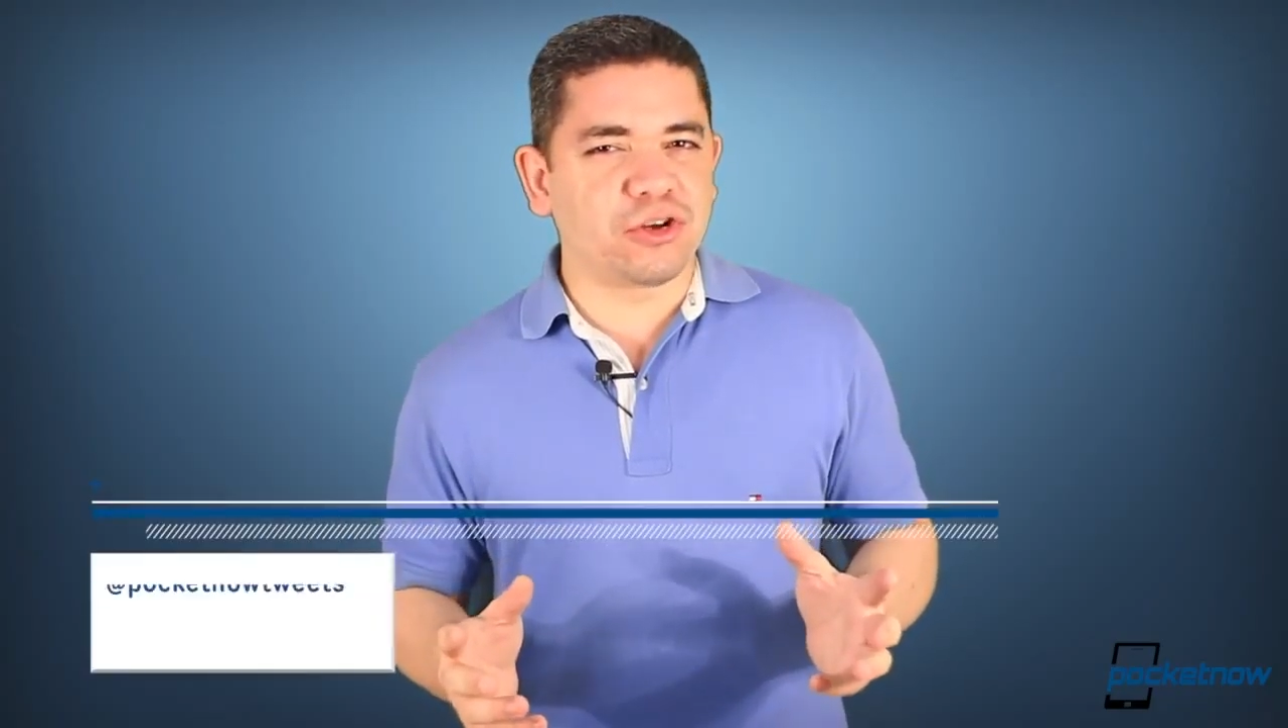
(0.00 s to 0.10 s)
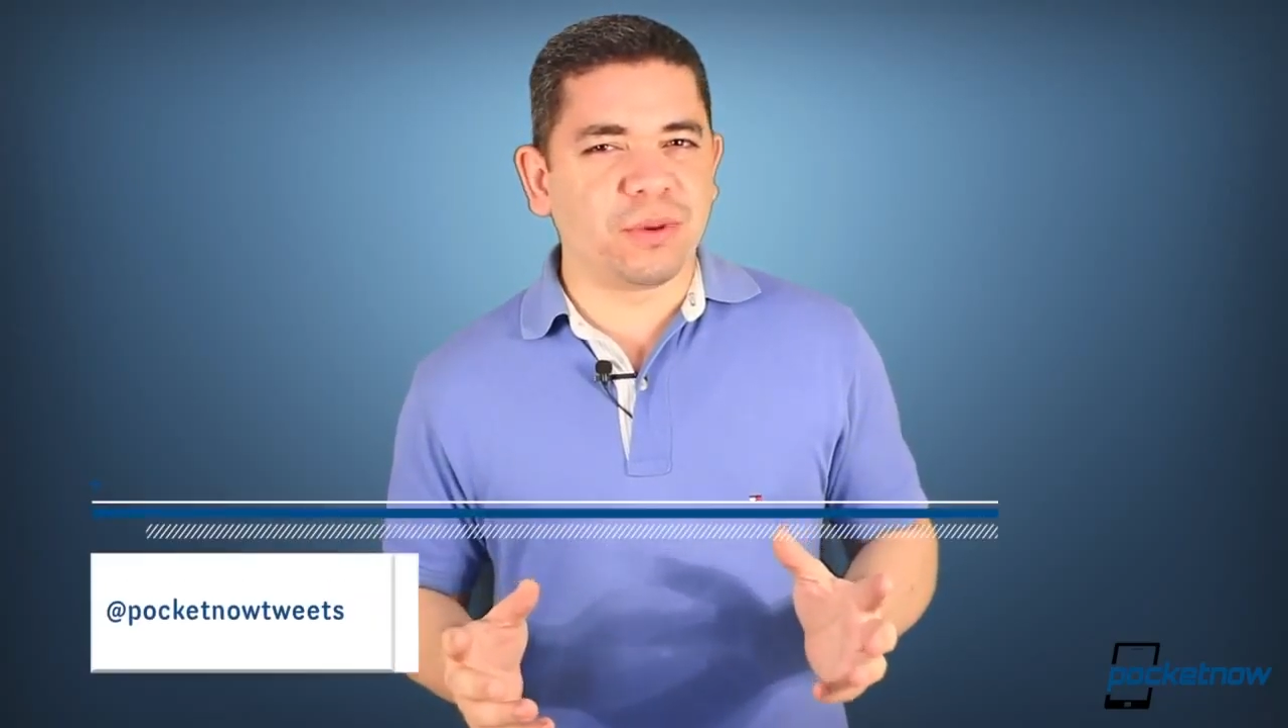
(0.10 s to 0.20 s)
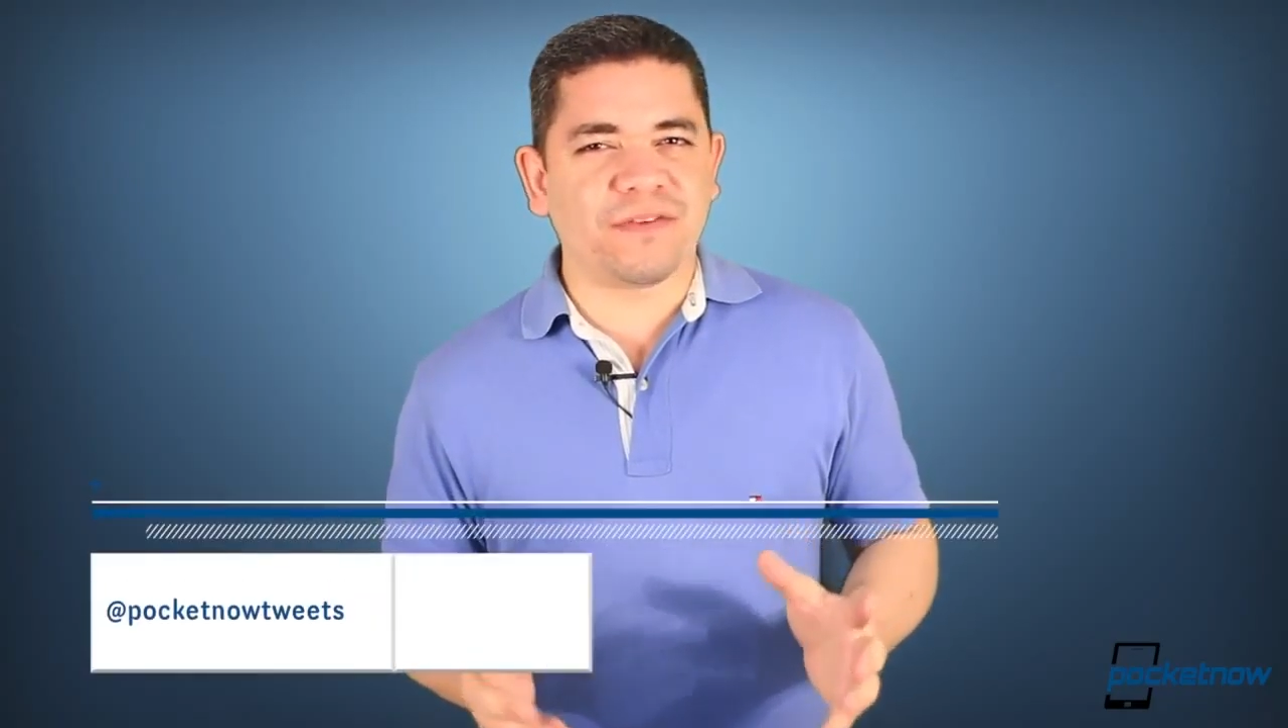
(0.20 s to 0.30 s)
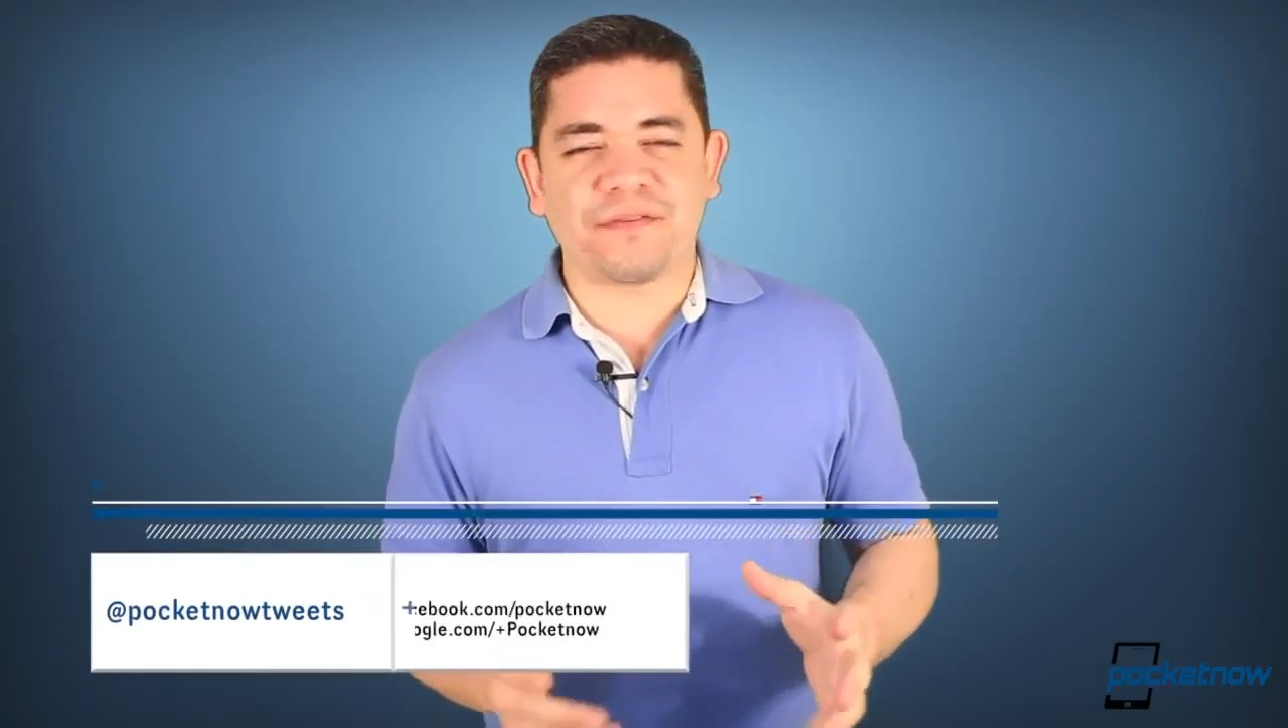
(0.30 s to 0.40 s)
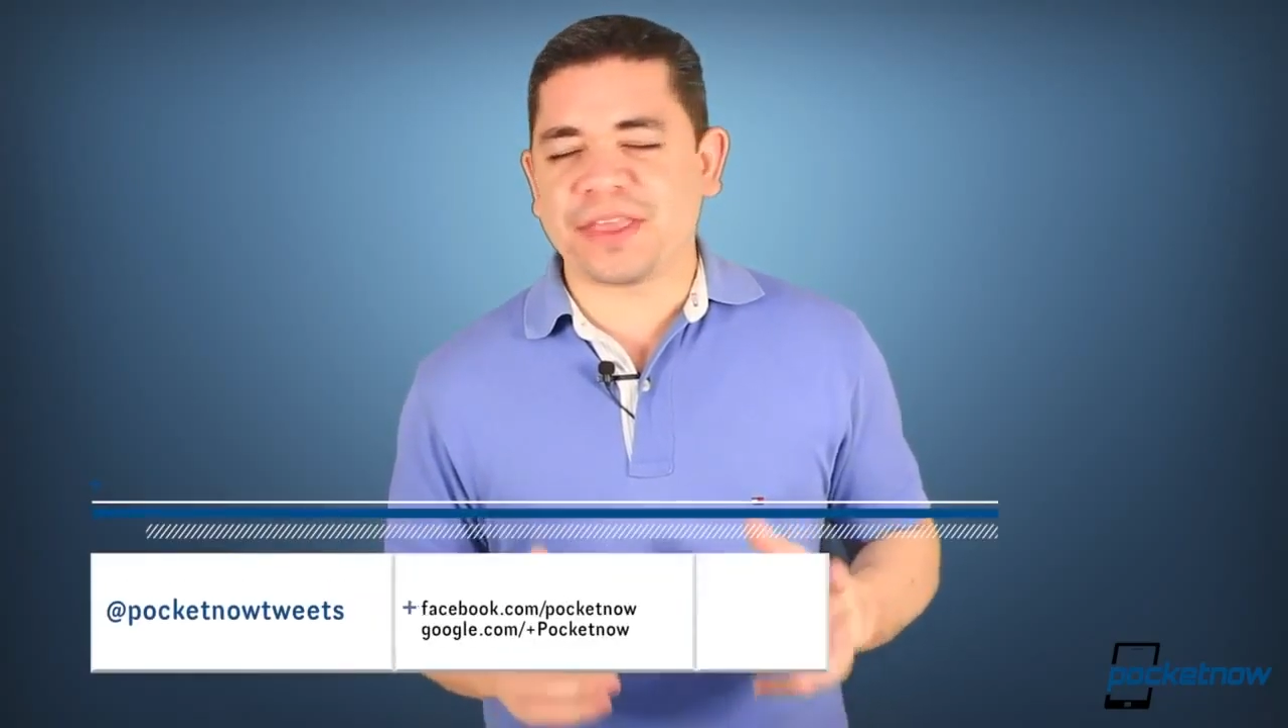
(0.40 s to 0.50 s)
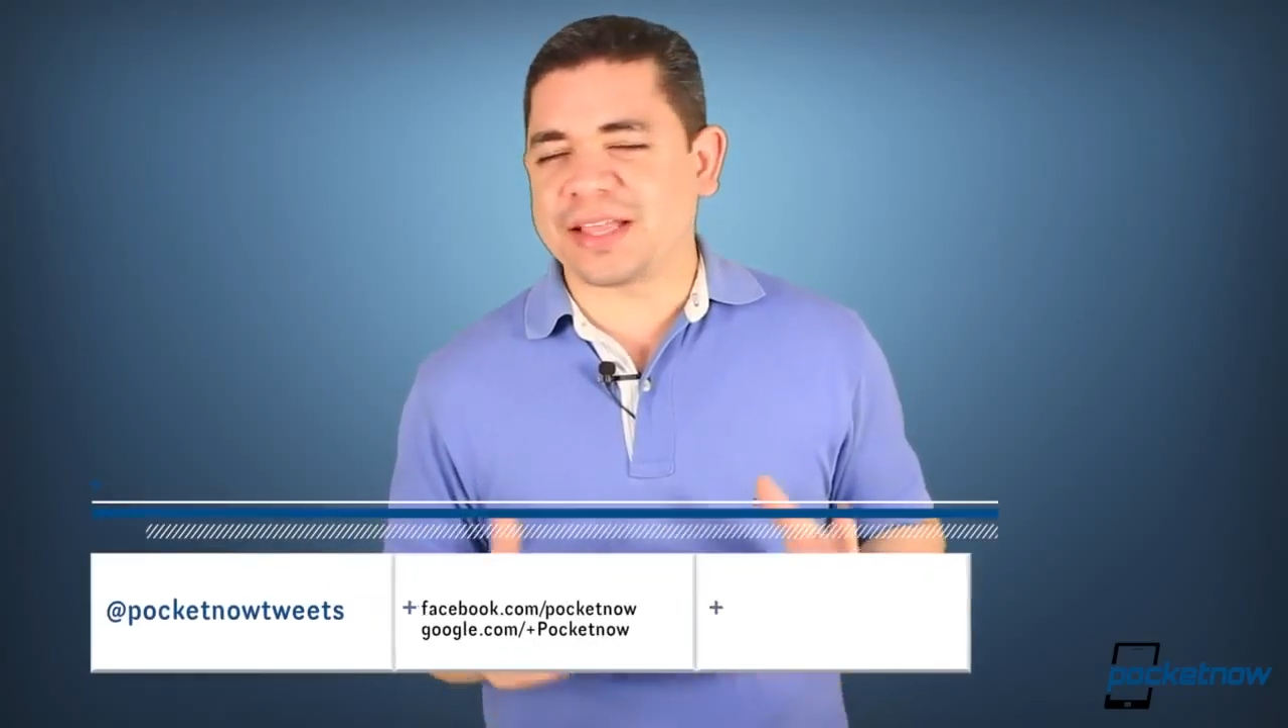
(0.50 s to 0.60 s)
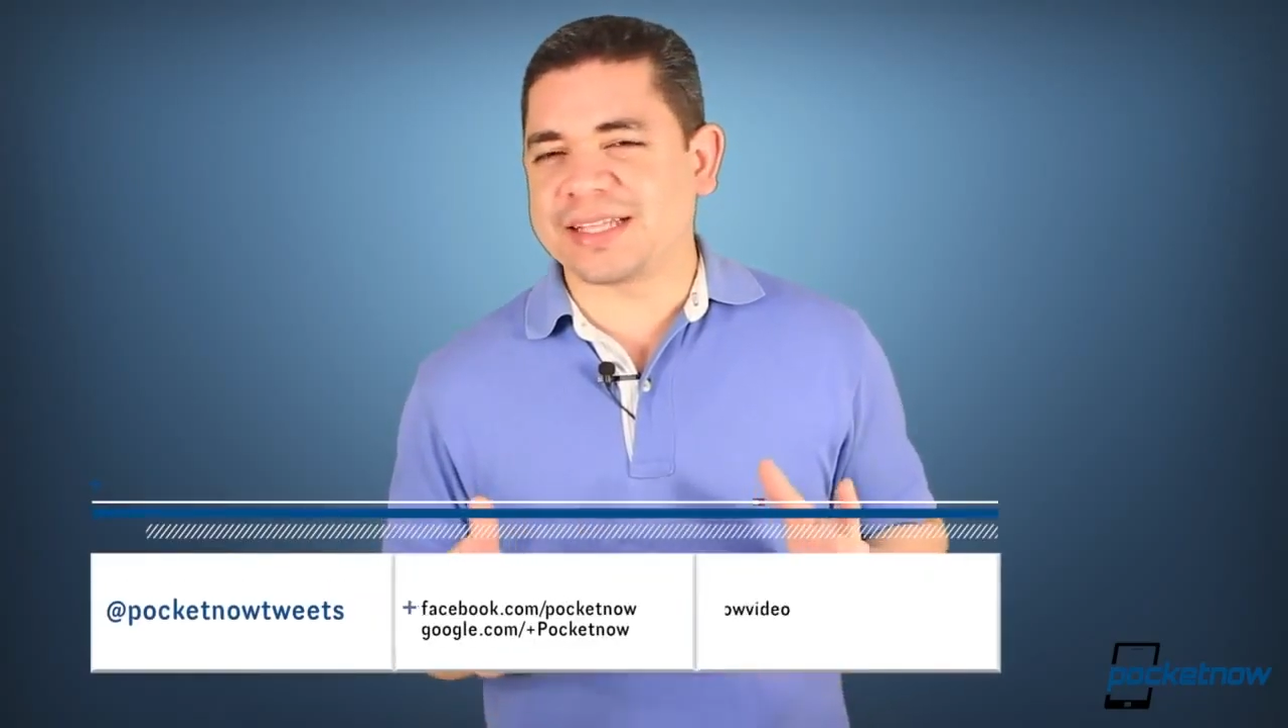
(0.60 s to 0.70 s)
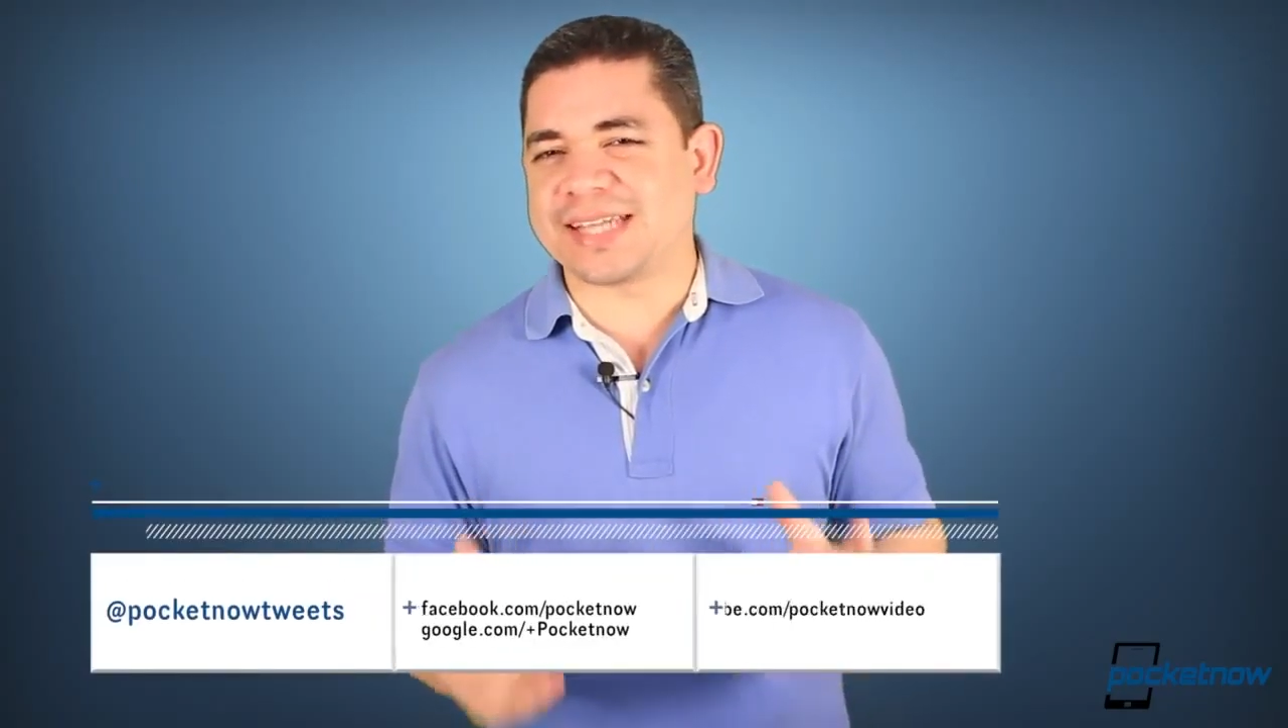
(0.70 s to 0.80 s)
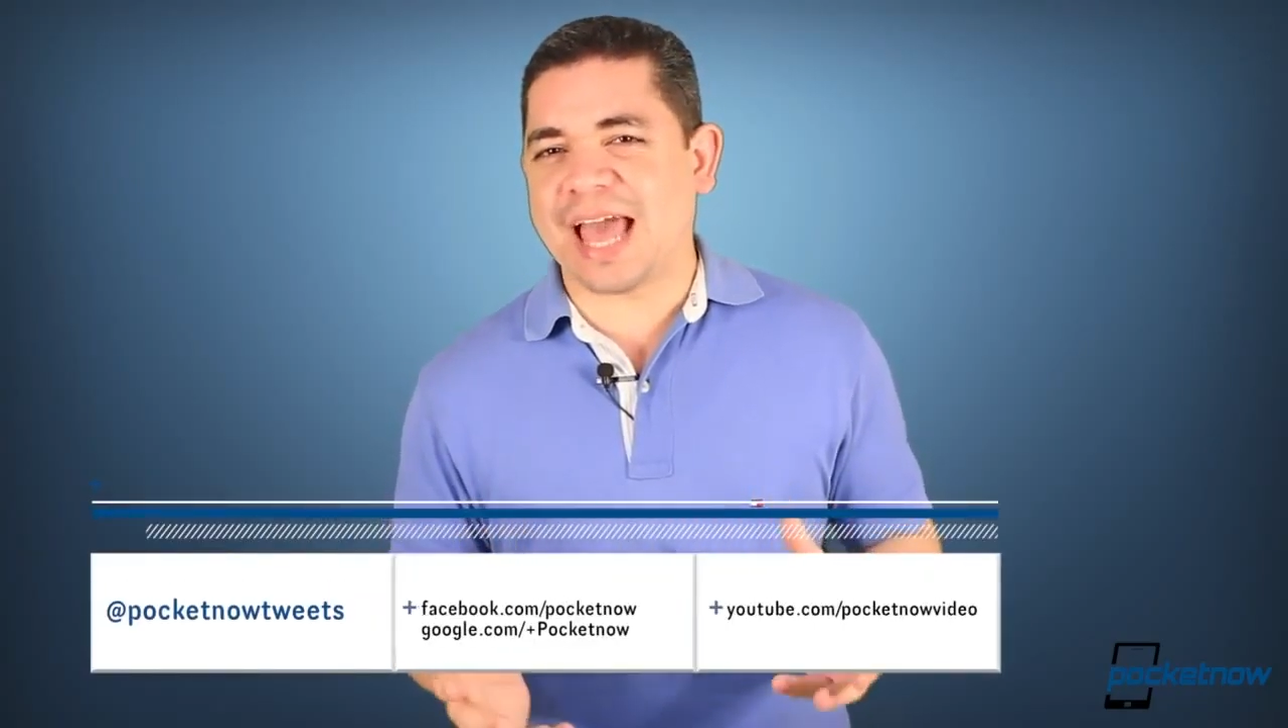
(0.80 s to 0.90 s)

scoop of everything that's